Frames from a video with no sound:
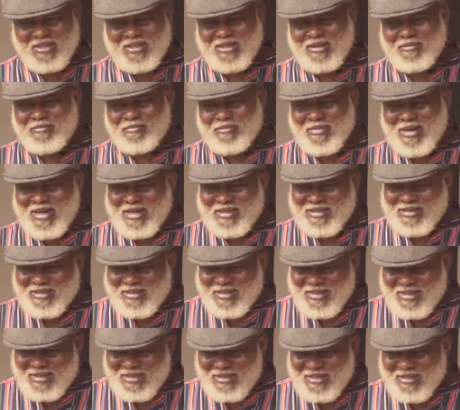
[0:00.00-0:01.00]
that the
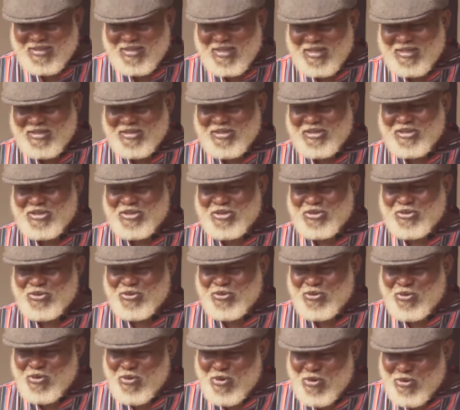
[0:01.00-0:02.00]
madness that is
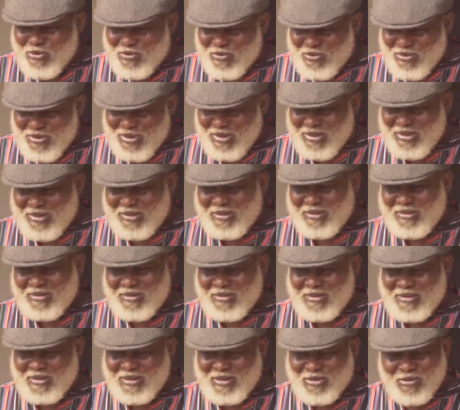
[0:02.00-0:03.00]

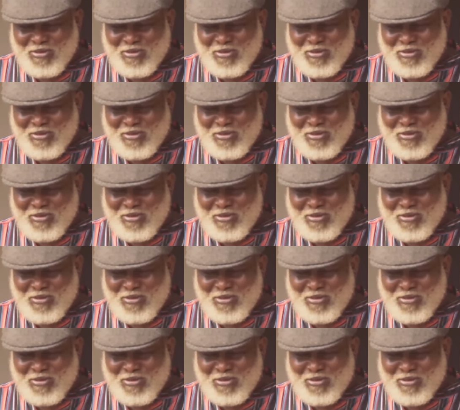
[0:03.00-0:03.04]
running